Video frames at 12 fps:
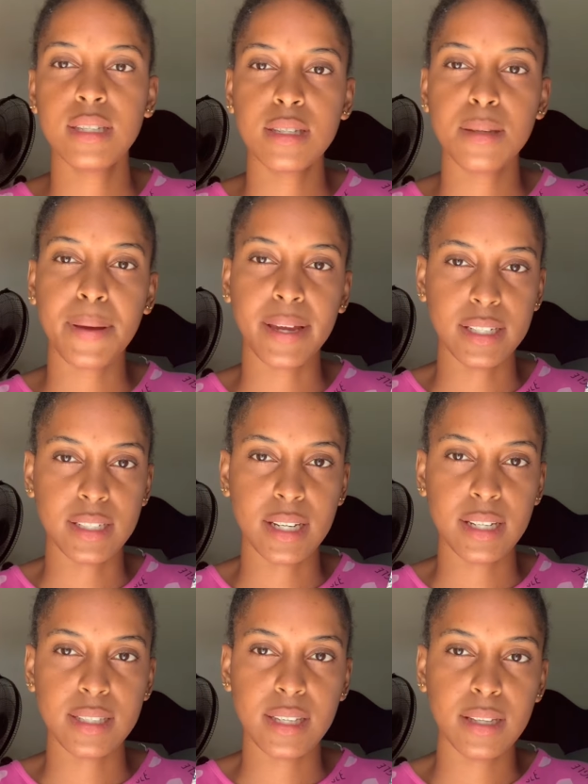is the package that
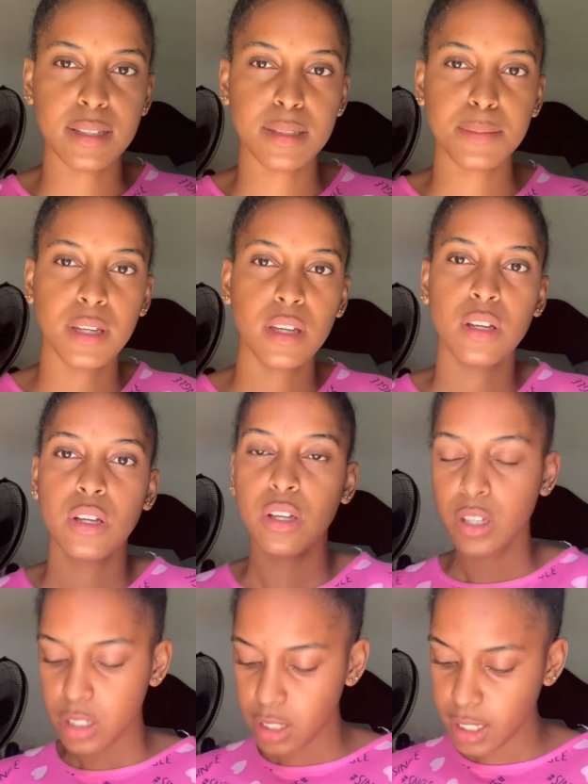they sent to me.
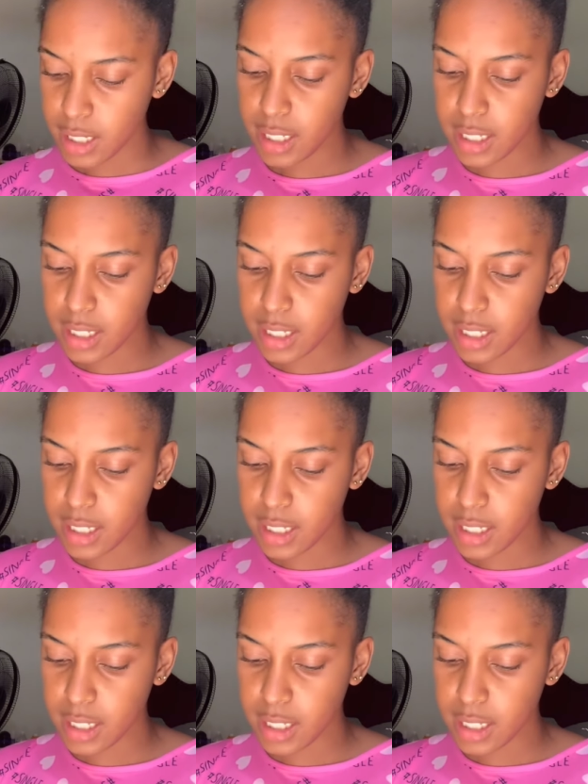So this